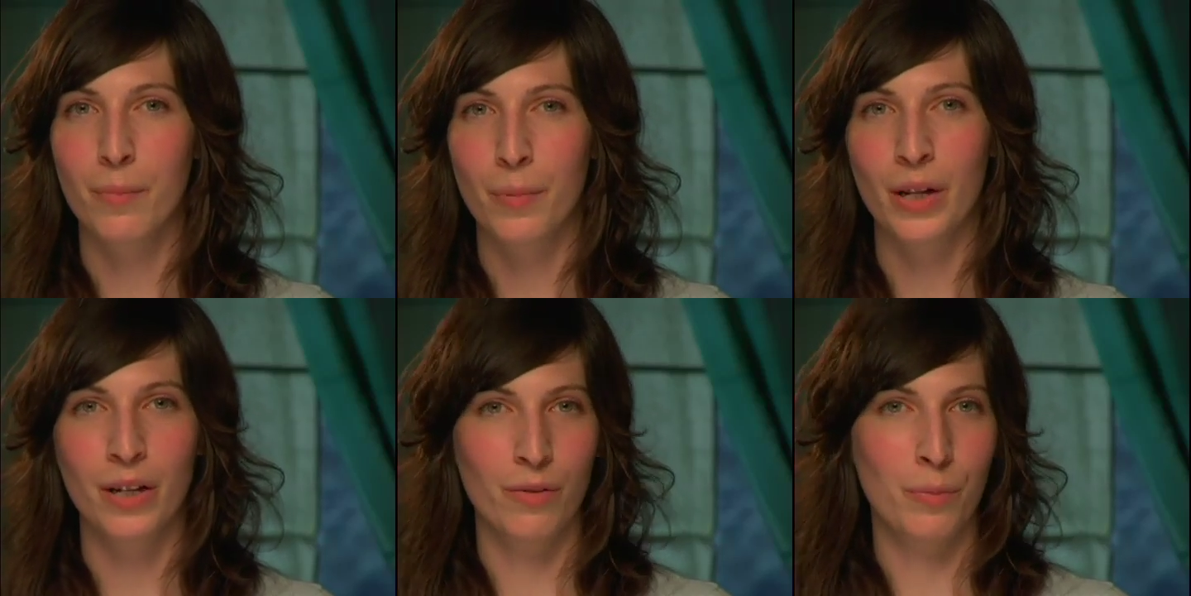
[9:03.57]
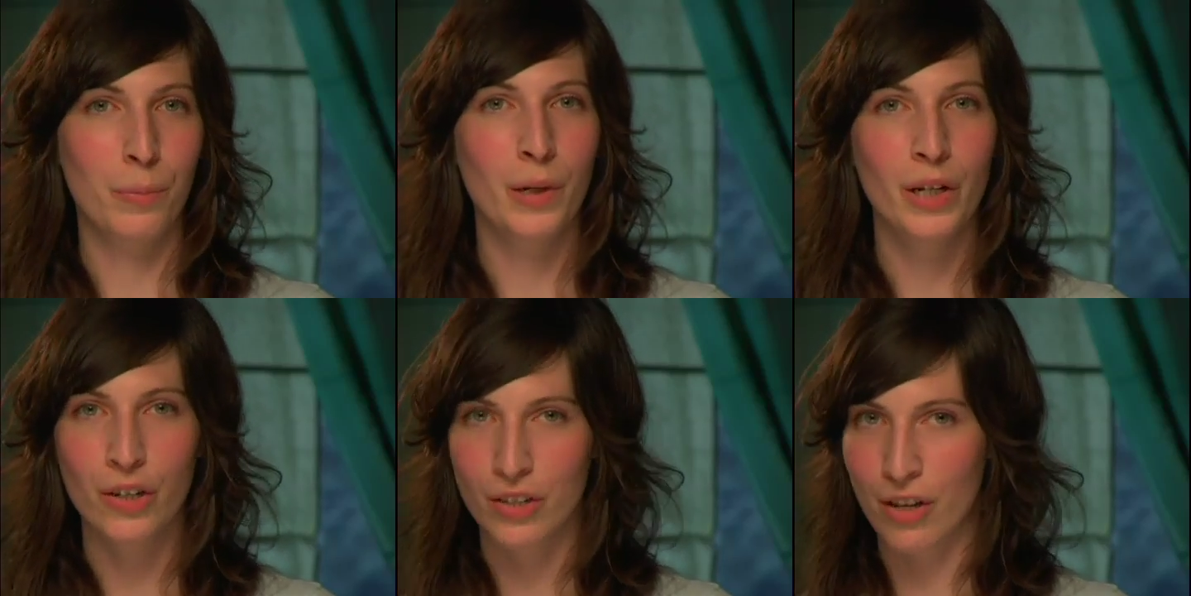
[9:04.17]
Putting
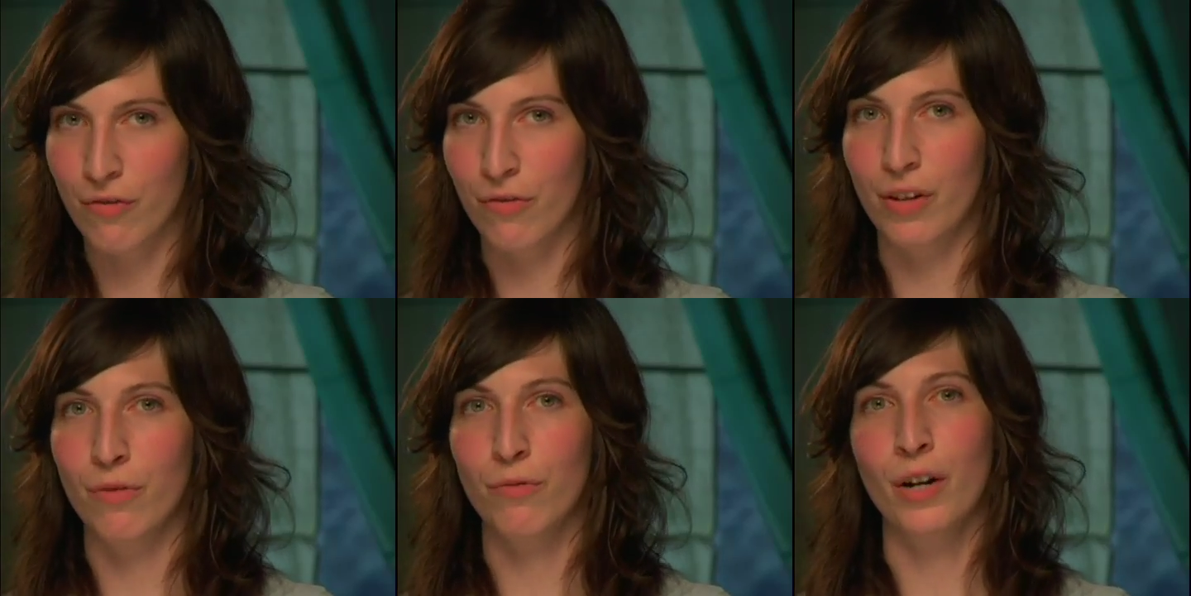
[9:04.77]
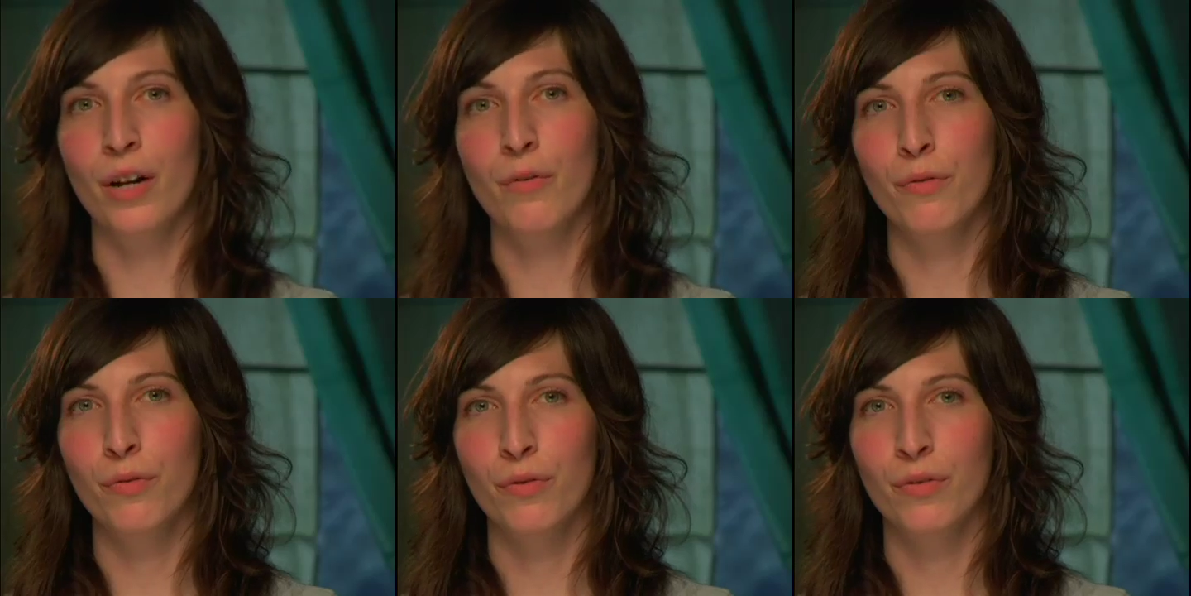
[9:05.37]
yourself in front
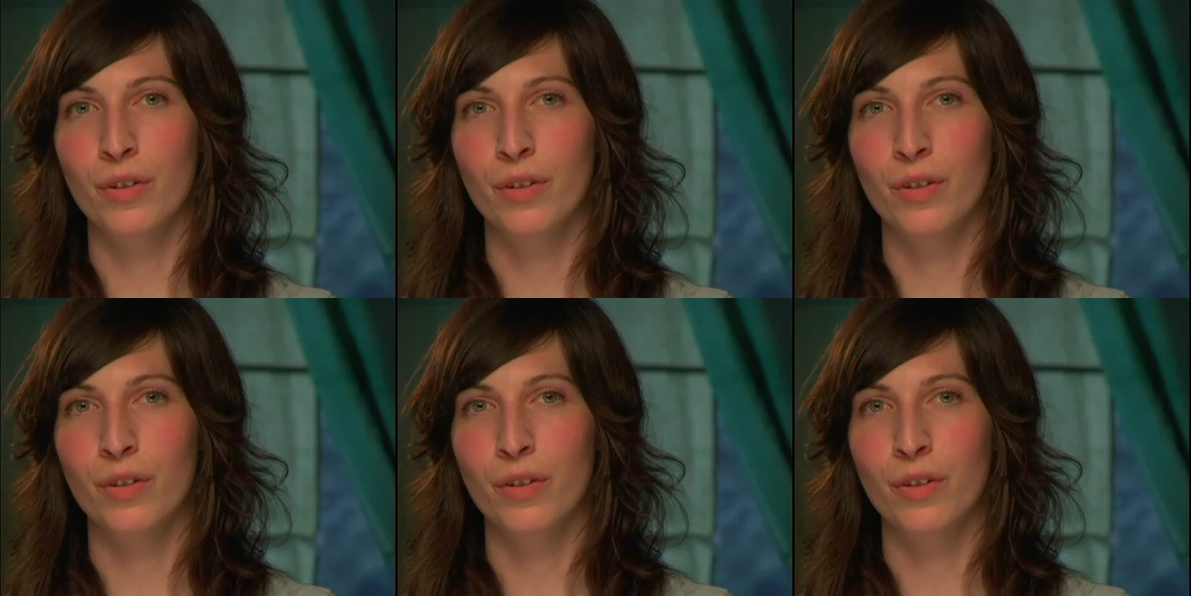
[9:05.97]
of